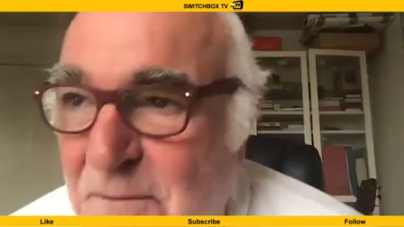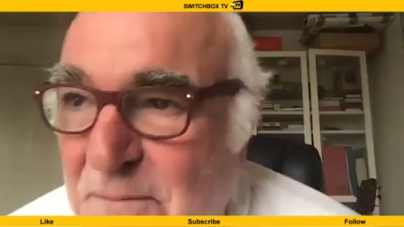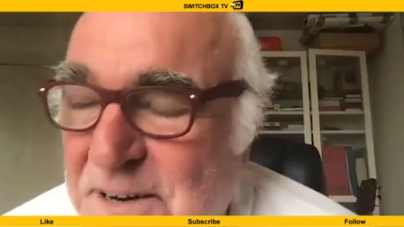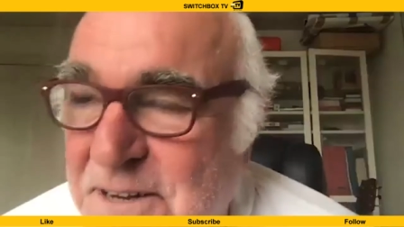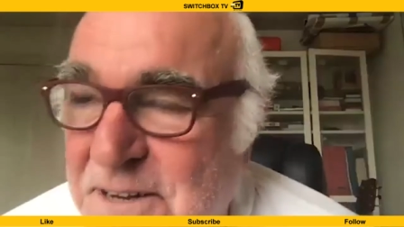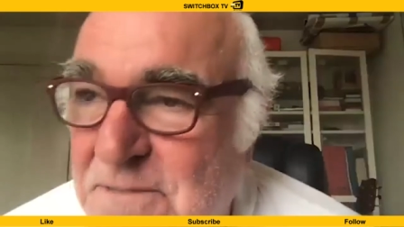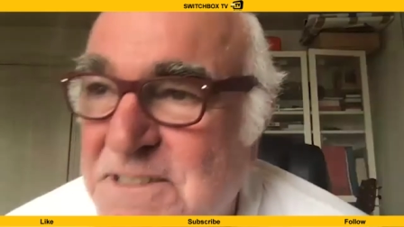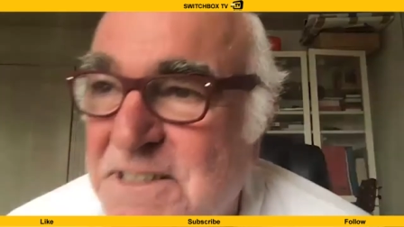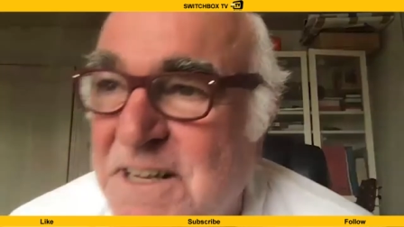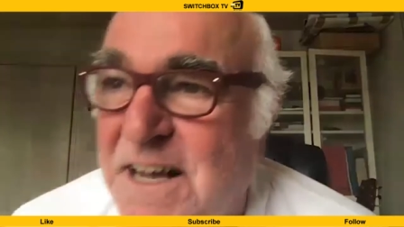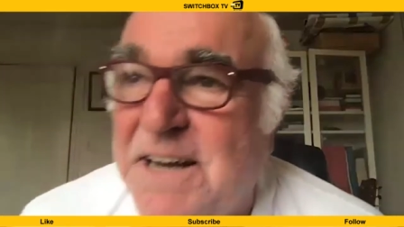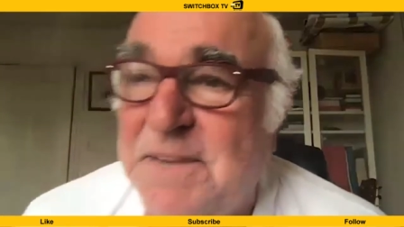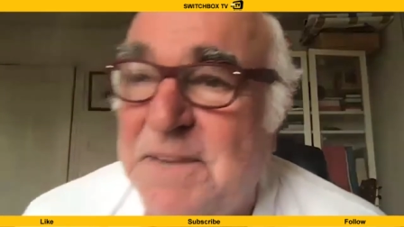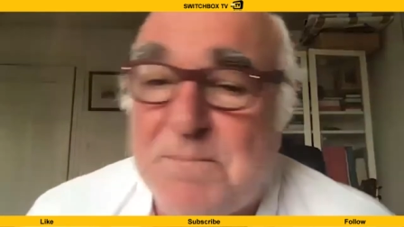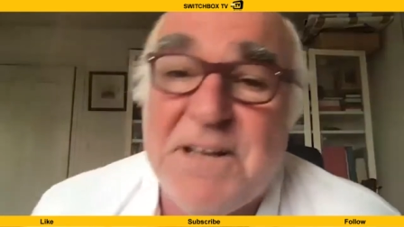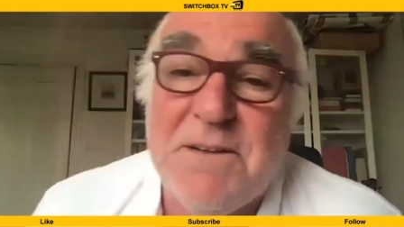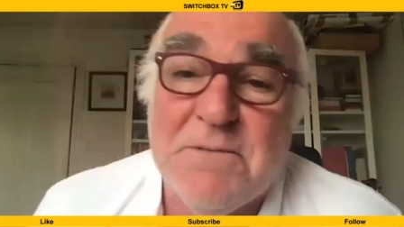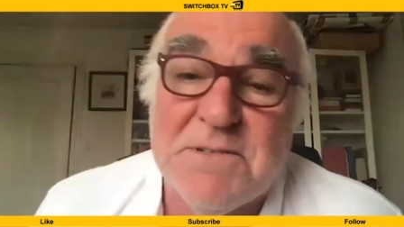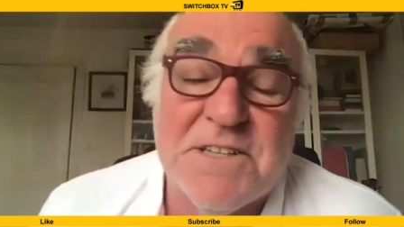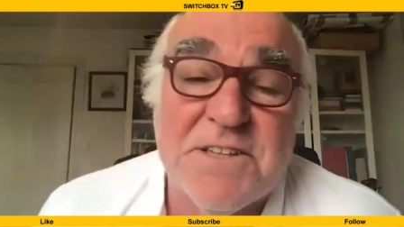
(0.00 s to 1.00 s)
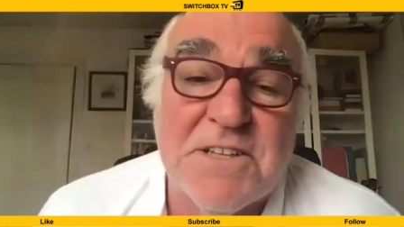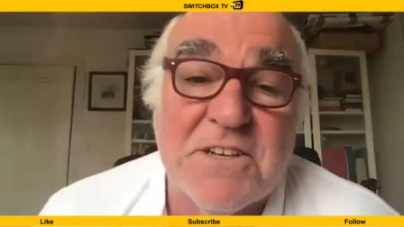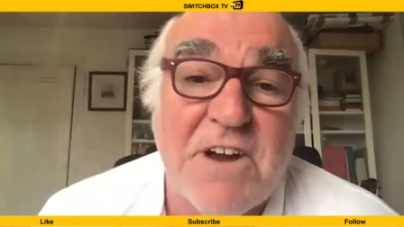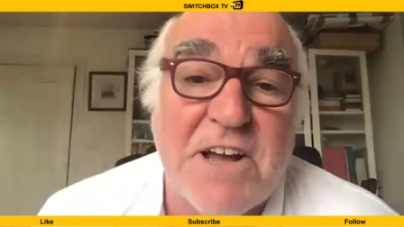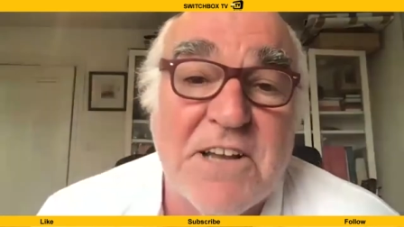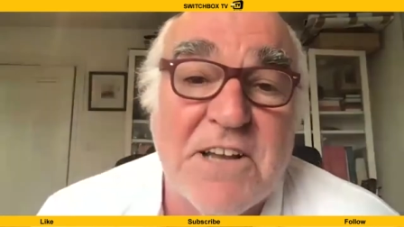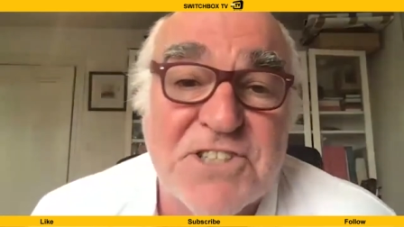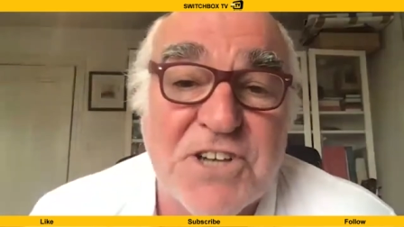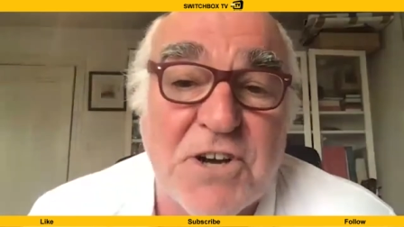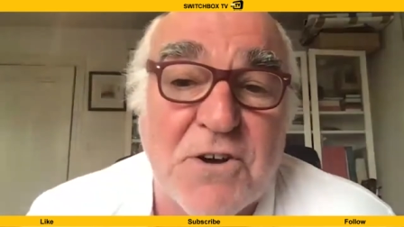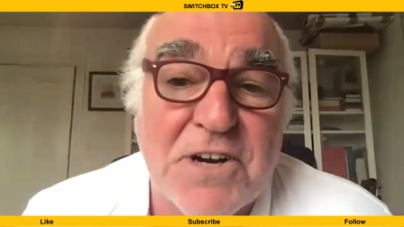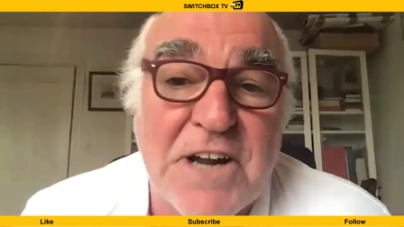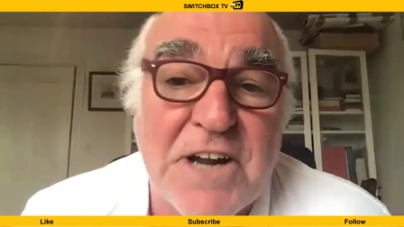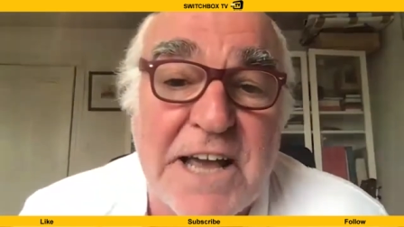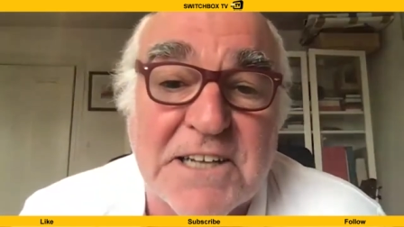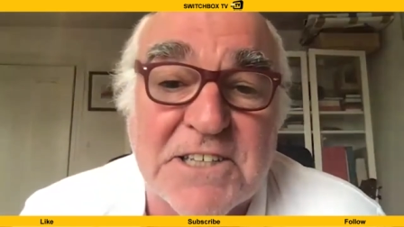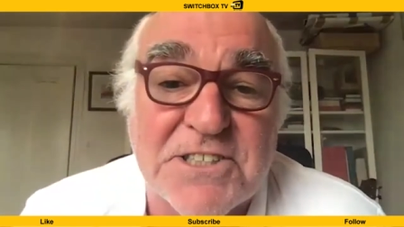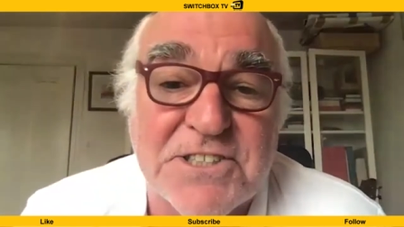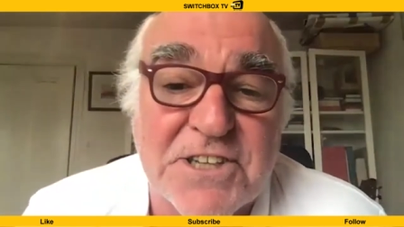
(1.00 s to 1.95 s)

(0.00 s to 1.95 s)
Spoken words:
and he was in the Greatest Show on Legs.